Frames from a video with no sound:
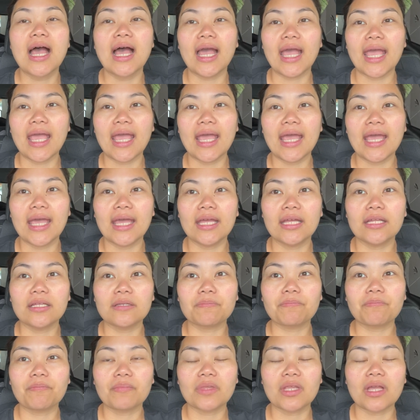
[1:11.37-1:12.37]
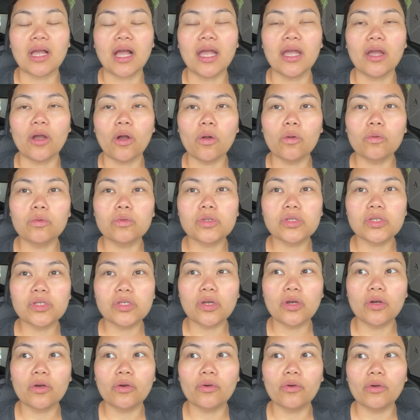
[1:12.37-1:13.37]
And I
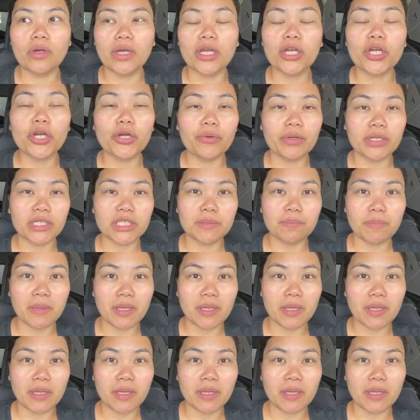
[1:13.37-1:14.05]
also encourage